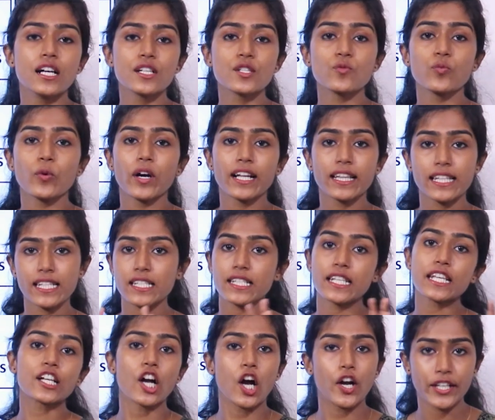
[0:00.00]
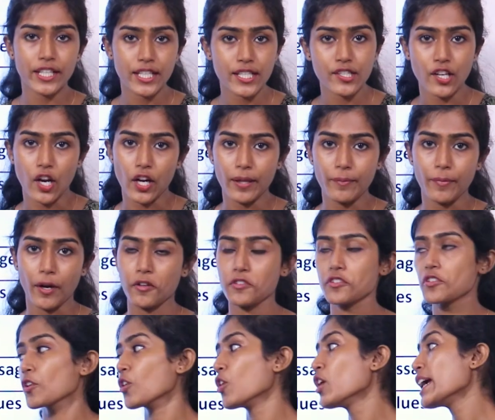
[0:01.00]
is what this decoding is all
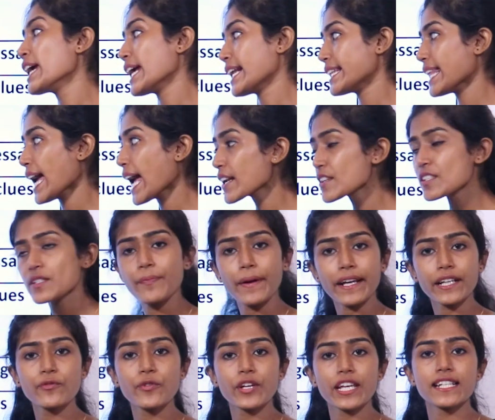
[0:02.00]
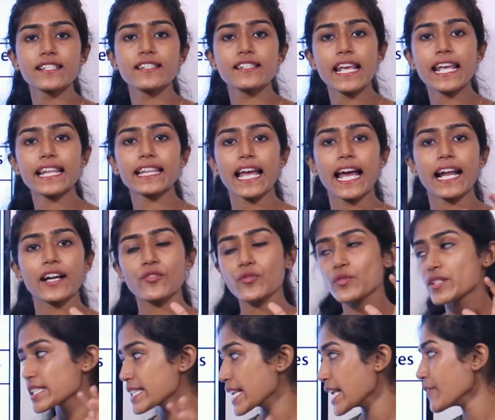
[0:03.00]
about. So in that respect, we can say that
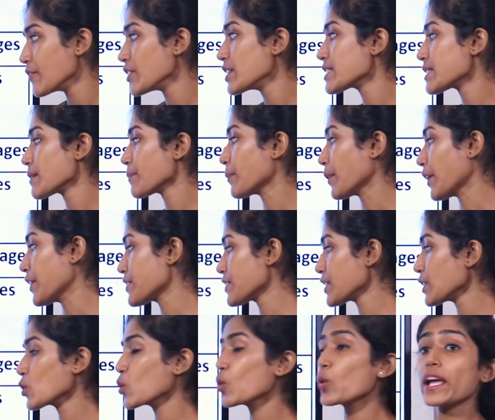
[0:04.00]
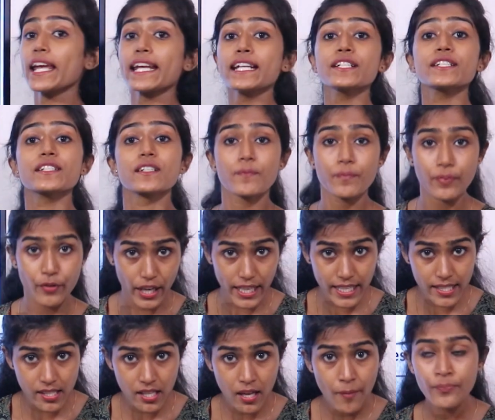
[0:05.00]
receiver is the person who
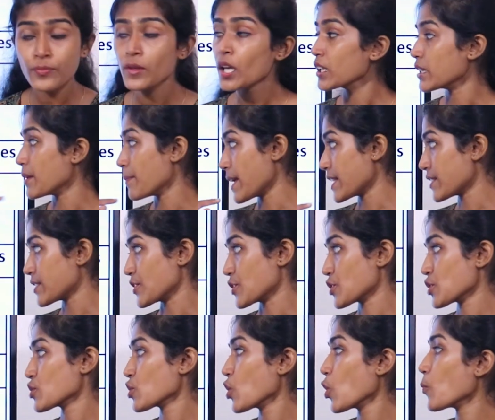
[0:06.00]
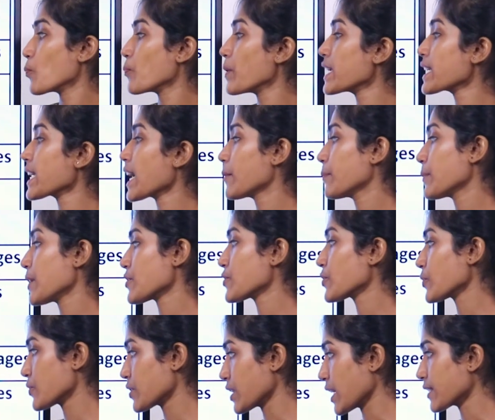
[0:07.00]
interprets the message. So B can be
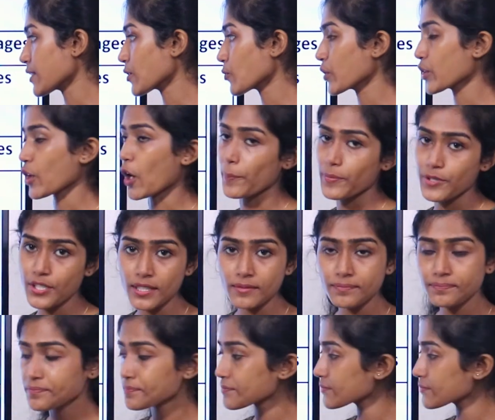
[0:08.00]
associated with option